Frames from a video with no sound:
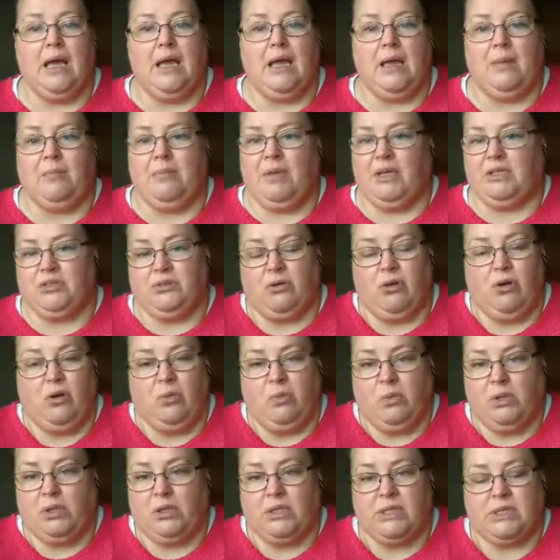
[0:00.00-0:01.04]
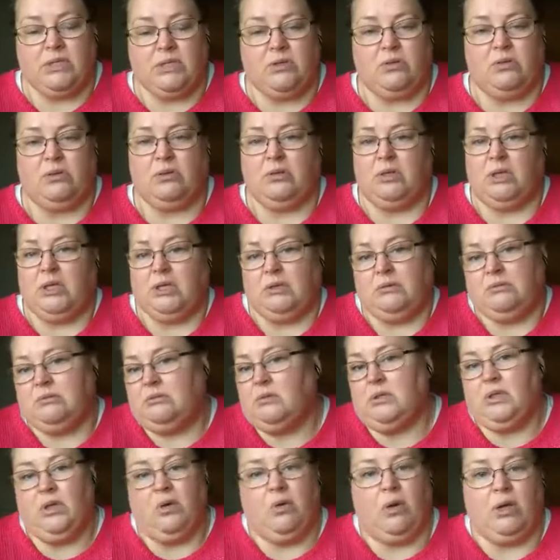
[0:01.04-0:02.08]
make sure homework is done,
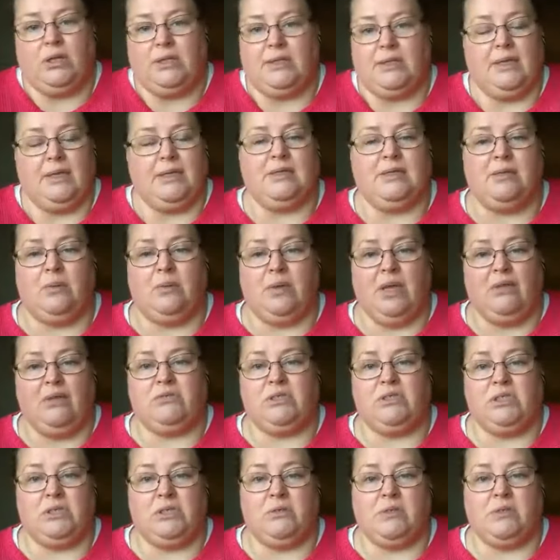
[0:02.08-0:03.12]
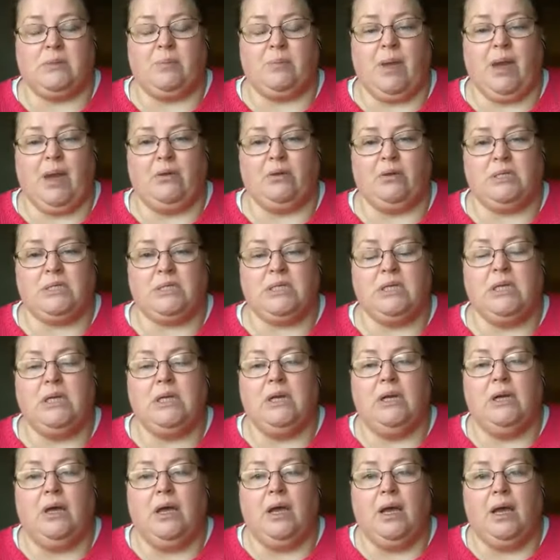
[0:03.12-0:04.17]
and all the things that we have to do as a parent,
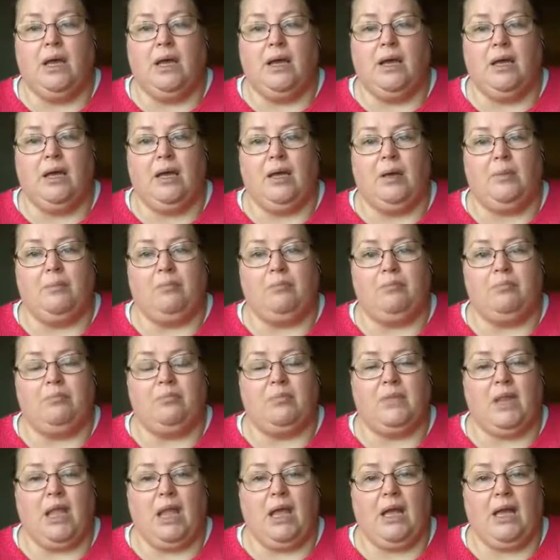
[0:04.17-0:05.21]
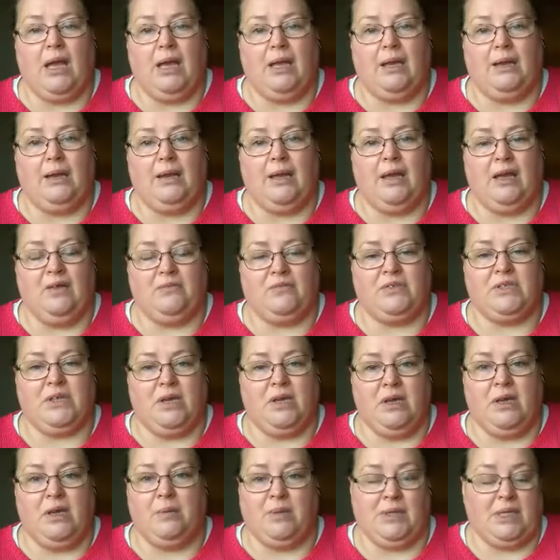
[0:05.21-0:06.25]
and have
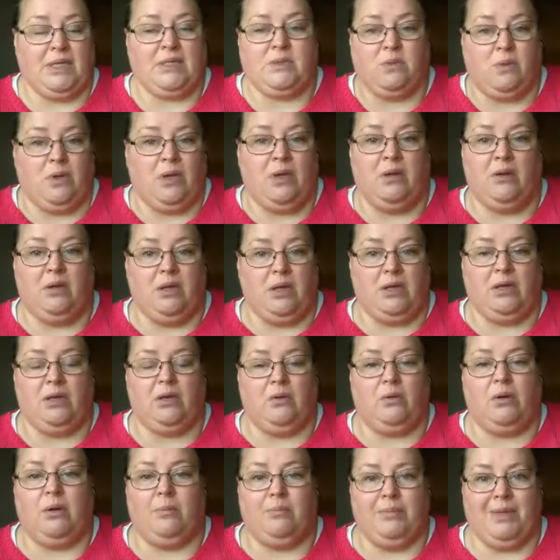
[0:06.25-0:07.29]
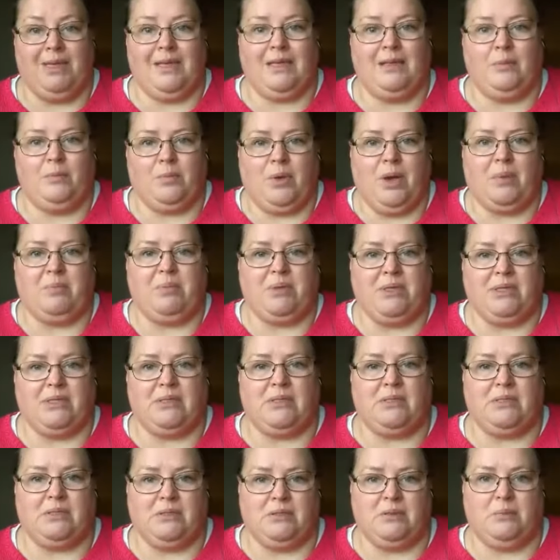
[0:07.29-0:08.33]
time. And that's why a meal prepping
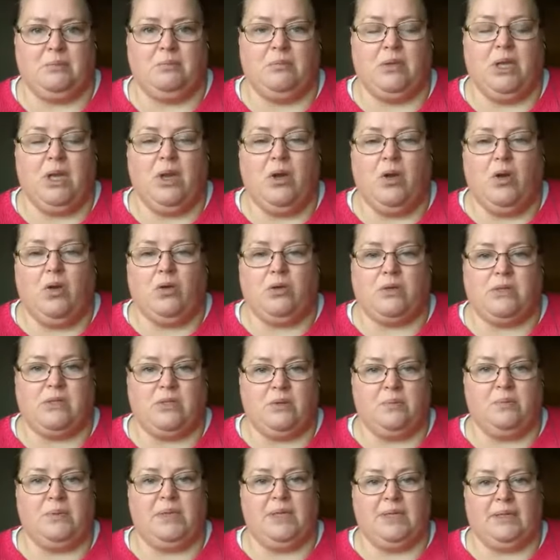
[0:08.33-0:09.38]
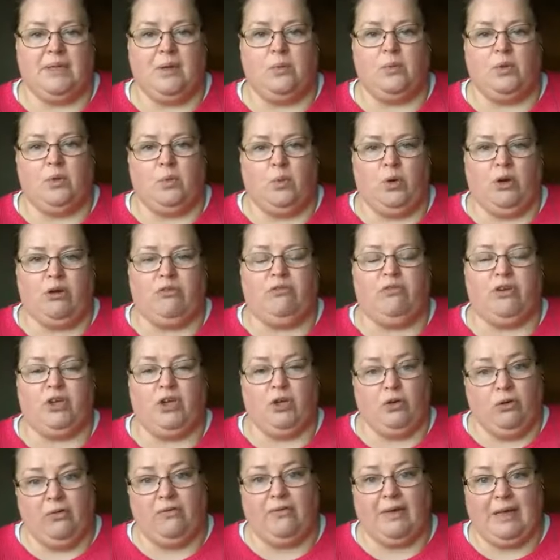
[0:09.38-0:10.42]
system or something that will work for
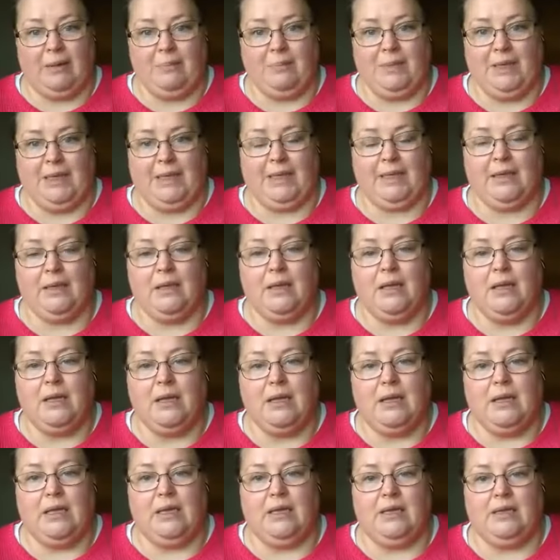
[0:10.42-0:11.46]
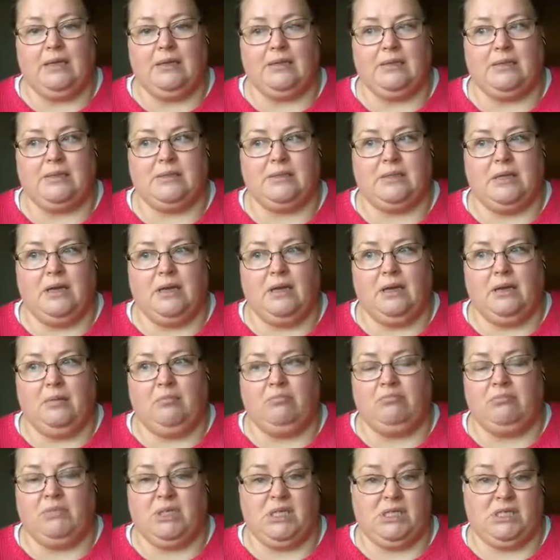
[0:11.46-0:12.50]
your family is
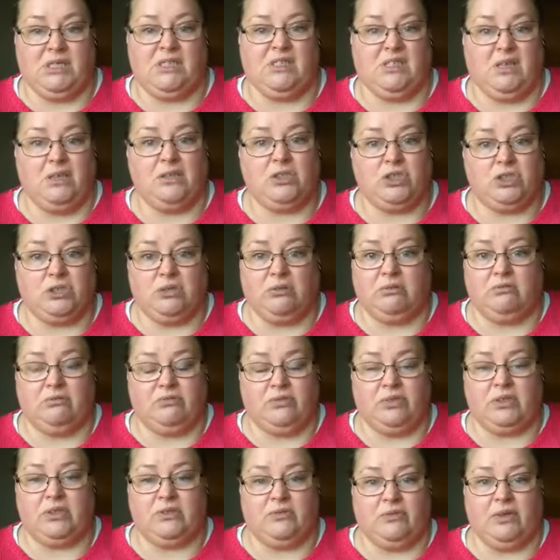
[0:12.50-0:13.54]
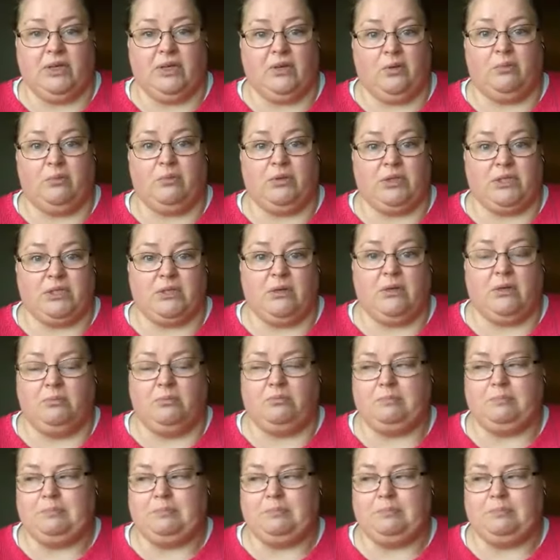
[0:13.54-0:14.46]
essential for freeing up your time.